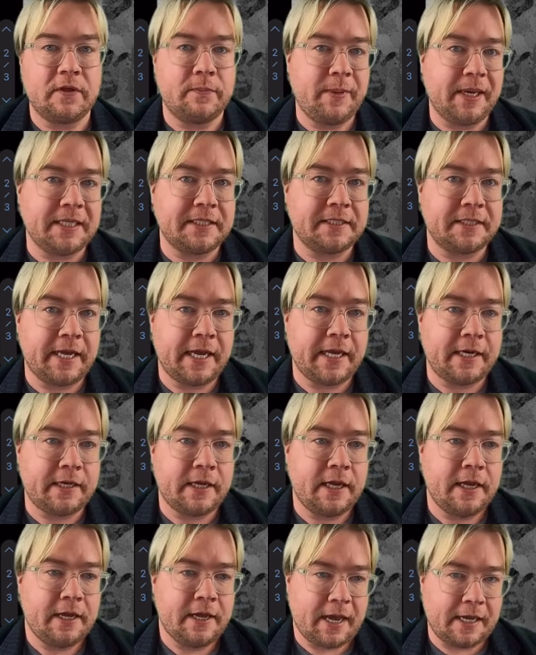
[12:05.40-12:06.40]
the mixed state
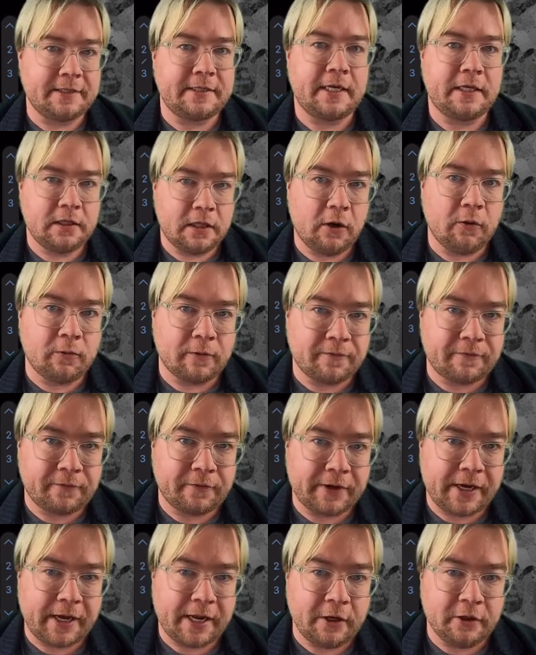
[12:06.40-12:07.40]
has a lower
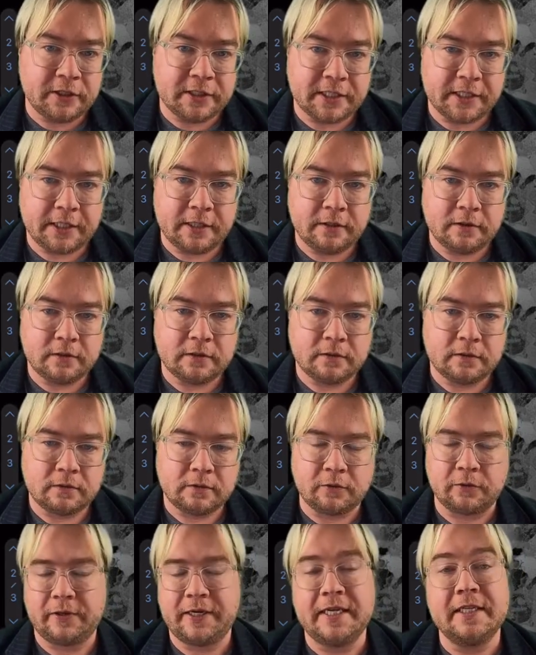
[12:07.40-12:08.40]
free energy,
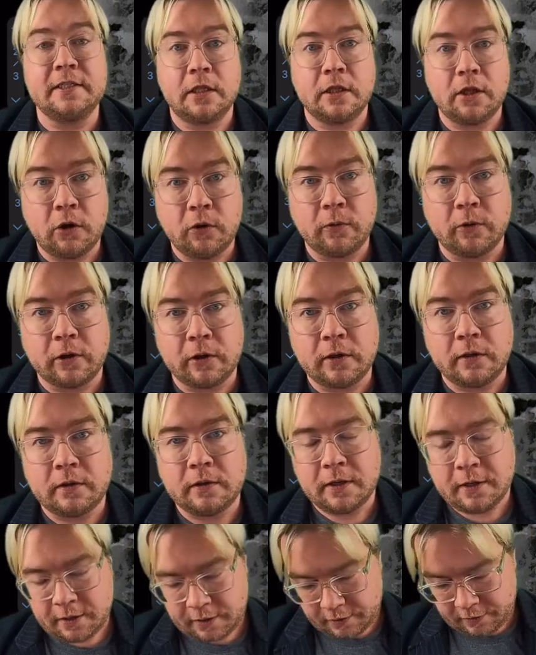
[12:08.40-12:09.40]
or is lower
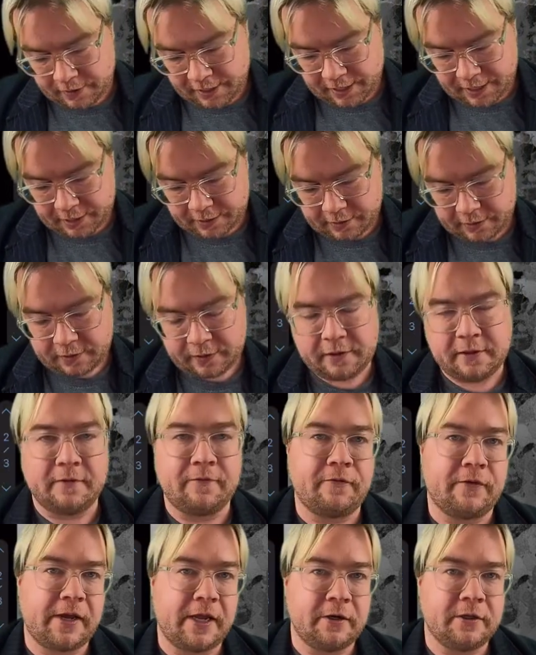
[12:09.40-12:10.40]
than the
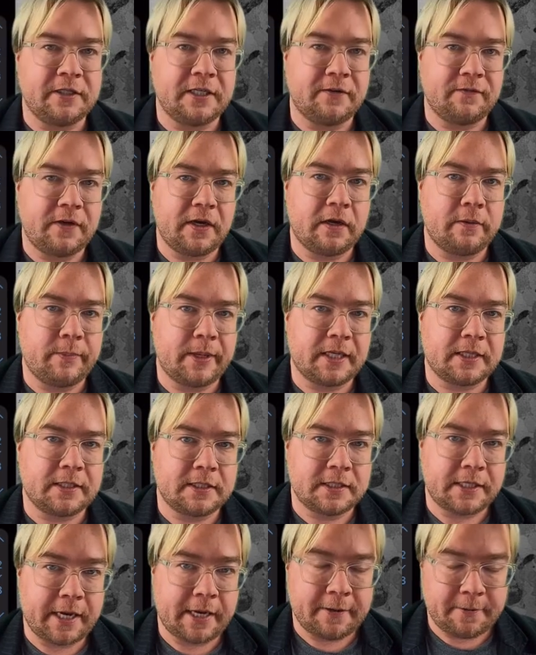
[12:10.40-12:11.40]
free energy of the unmixed
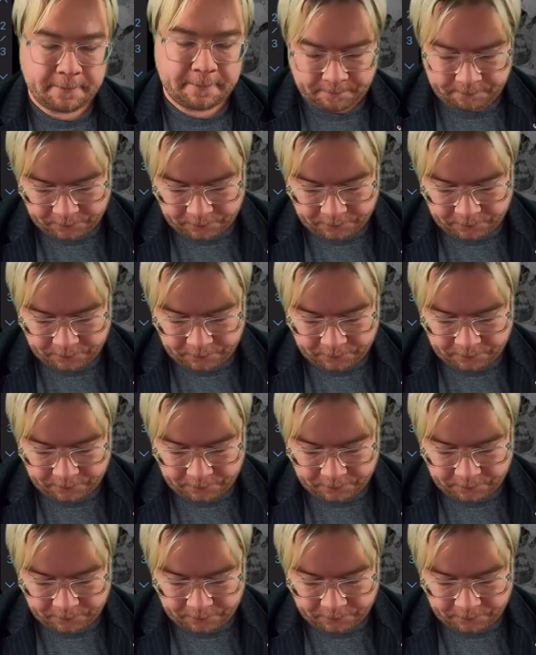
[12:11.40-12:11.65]
state.